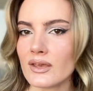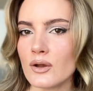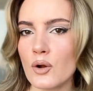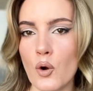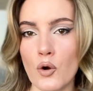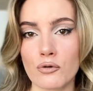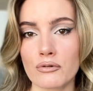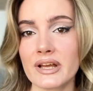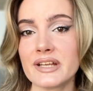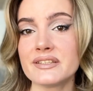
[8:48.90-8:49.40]

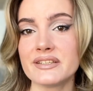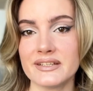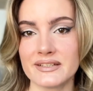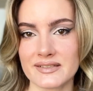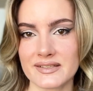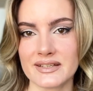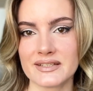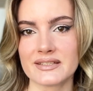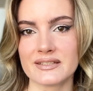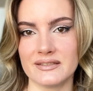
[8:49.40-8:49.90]
already
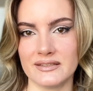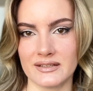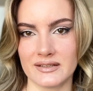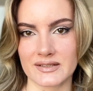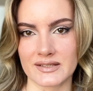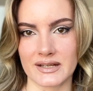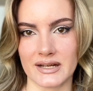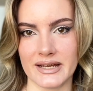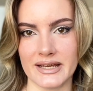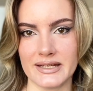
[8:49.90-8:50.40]
existing
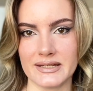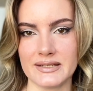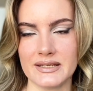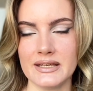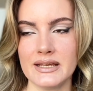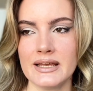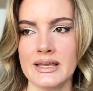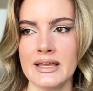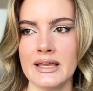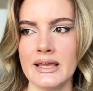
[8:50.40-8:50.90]

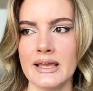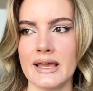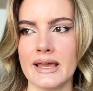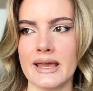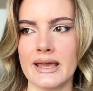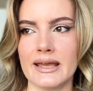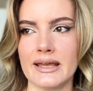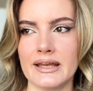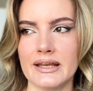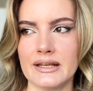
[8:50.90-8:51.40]
anxiety.
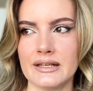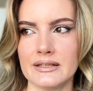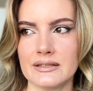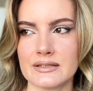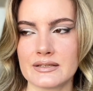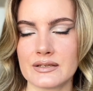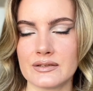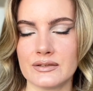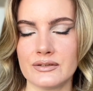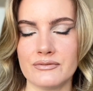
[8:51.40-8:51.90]
And
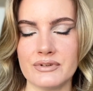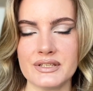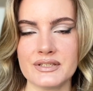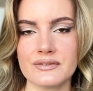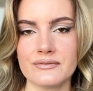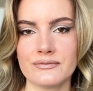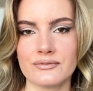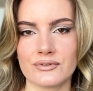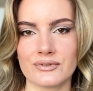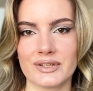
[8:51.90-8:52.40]
the
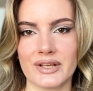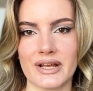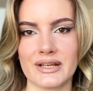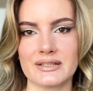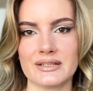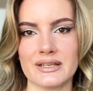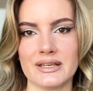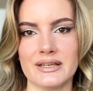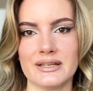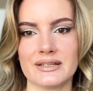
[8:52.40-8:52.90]
reason for that
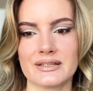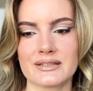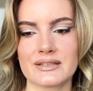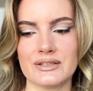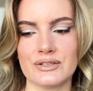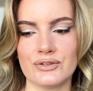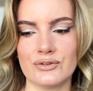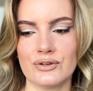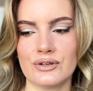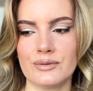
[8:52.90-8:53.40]
is
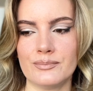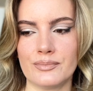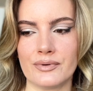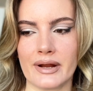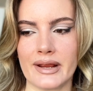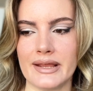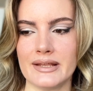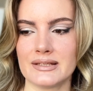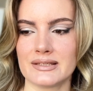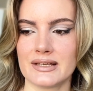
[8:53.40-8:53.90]
your
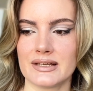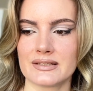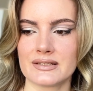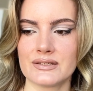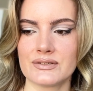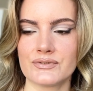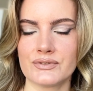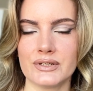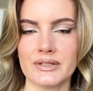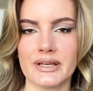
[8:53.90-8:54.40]
brain
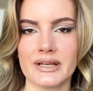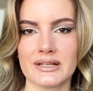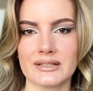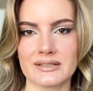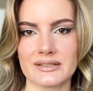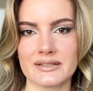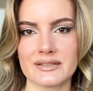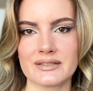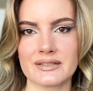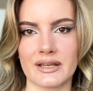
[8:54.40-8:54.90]
doesn't really
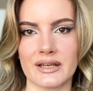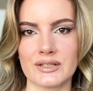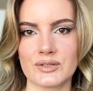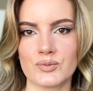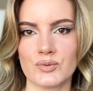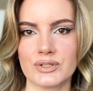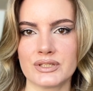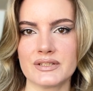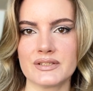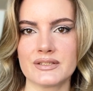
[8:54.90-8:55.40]
understand
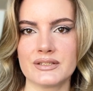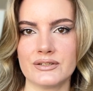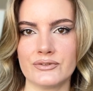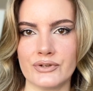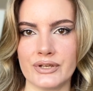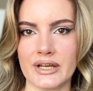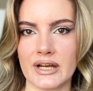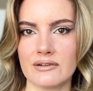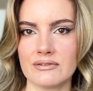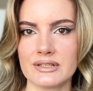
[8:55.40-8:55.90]
what is the
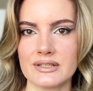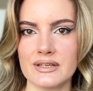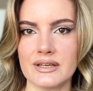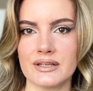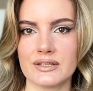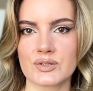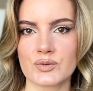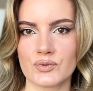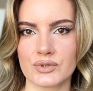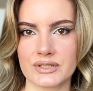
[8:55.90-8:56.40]
reality
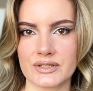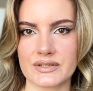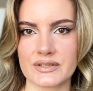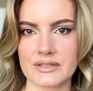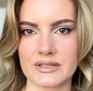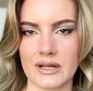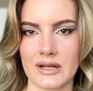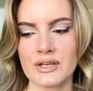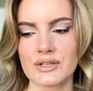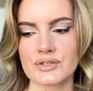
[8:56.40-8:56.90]
and what is
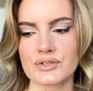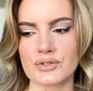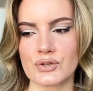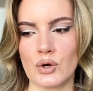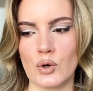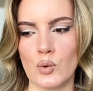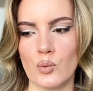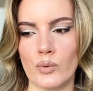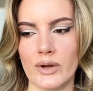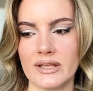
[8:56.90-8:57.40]
not.
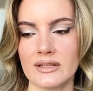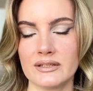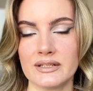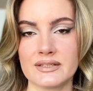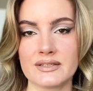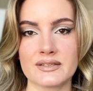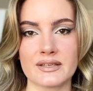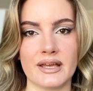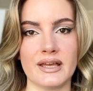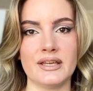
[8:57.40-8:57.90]
So when,
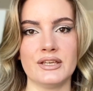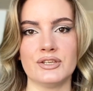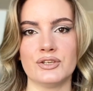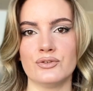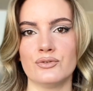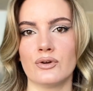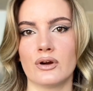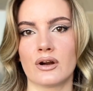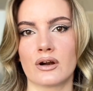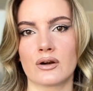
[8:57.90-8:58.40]
let's say,
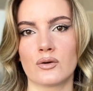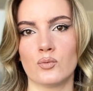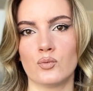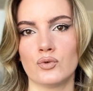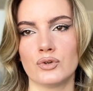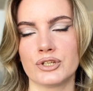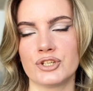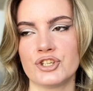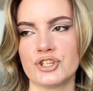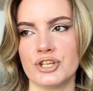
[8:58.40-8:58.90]
you are
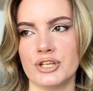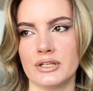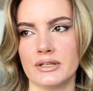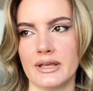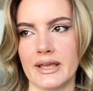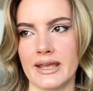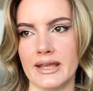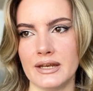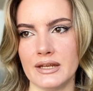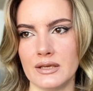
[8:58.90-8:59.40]
watching
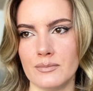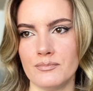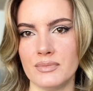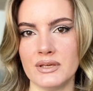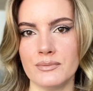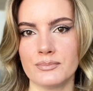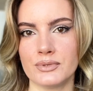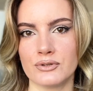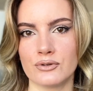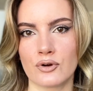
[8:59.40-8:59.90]
any
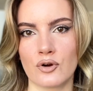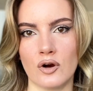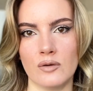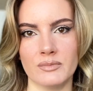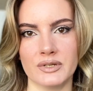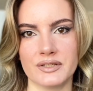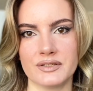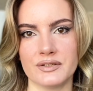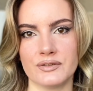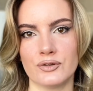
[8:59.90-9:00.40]
people
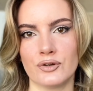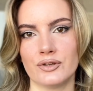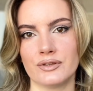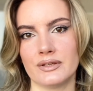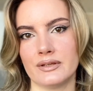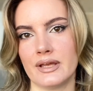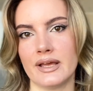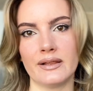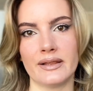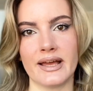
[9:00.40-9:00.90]
commenting
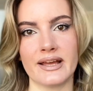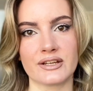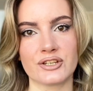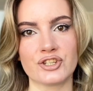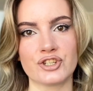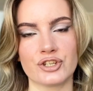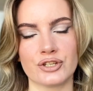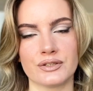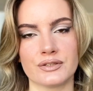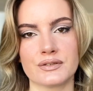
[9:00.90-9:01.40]
on
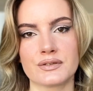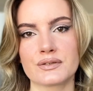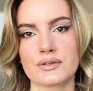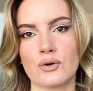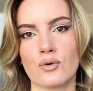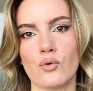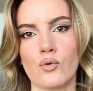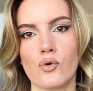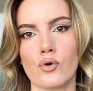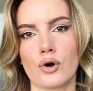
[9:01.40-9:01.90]
elections
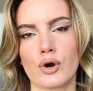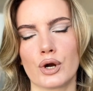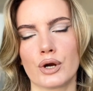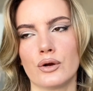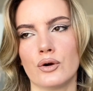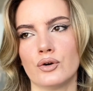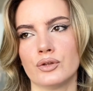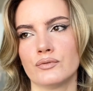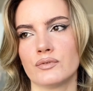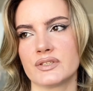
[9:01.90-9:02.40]

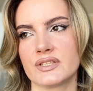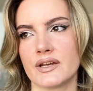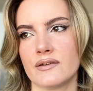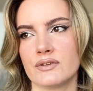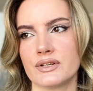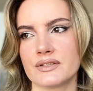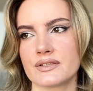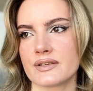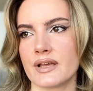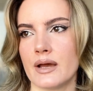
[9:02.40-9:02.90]
or on whatever
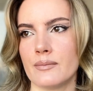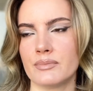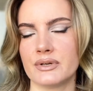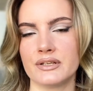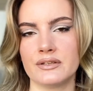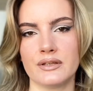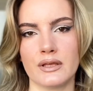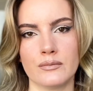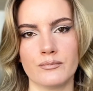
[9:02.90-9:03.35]
is happening in